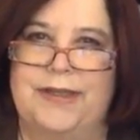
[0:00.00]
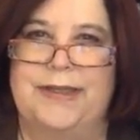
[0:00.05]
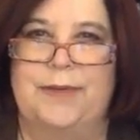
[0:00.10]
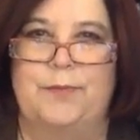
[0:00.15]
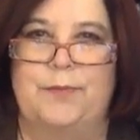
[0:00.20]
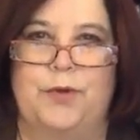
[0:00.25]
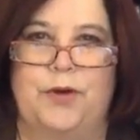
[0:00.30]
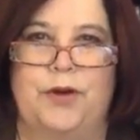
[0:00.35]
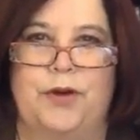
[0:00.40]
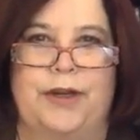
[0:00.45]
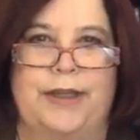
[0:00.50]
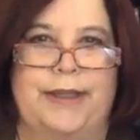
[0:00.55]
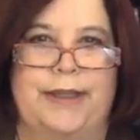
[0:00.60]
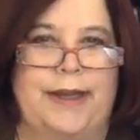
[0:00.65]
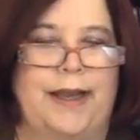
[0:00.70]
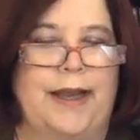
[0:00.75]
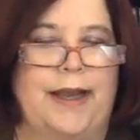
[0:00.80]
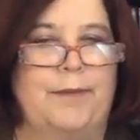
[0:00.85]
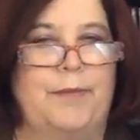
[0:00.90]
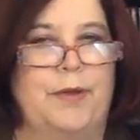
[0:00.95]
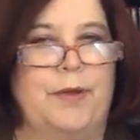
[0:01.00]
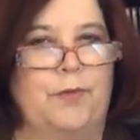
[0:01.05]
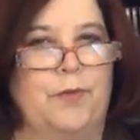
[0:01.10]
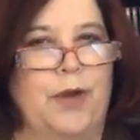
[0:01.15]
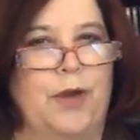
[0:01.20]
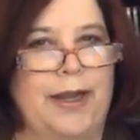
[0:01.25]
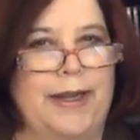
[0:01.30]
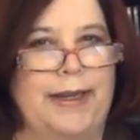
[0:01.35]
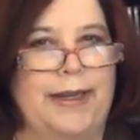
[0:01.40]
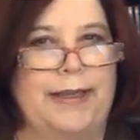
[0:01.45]
contemporary that I'd
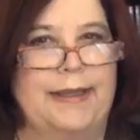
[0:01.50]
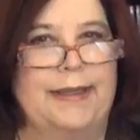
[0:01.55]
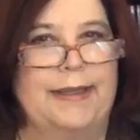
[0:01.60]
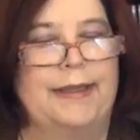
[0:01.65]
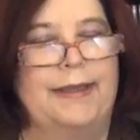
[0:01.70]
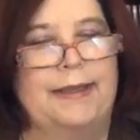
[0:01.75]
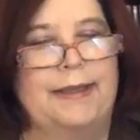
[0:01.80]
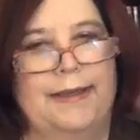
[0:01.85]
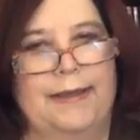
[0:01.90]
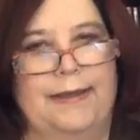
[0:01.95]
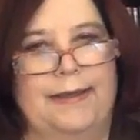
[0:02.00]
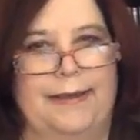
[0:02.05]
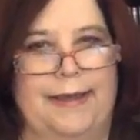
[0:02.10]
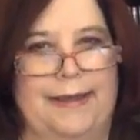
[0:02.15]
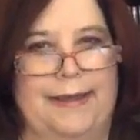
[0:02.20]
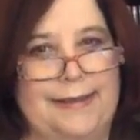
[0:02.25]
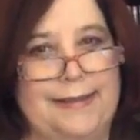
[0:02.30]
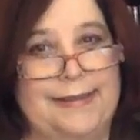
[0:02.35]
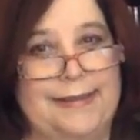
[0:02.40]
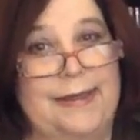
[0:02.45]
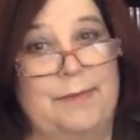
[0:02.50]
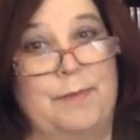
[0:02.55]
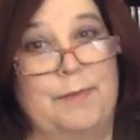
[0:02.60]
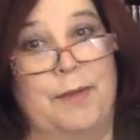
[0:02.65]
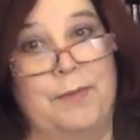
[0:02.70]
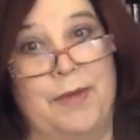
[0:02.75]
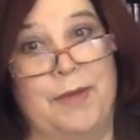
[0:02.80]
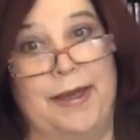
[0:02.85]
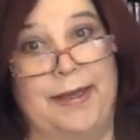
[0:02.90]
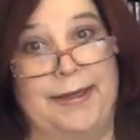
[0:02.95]
been writing, at least in
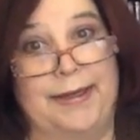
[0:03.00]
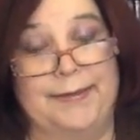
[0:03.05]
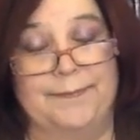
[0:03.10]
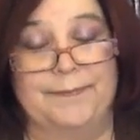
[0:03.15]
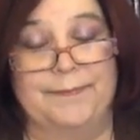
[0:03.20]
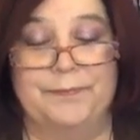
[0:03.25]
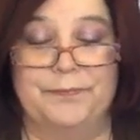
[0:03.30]
my mind.